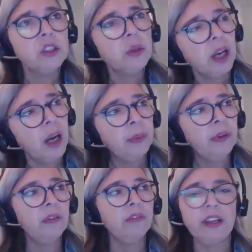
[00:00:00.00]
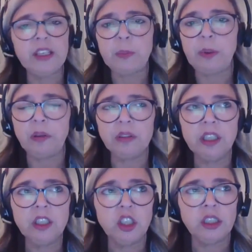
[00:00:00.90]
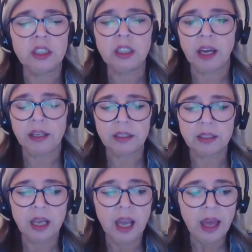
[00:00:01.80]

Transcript: to a couple of Facebook teaching sites,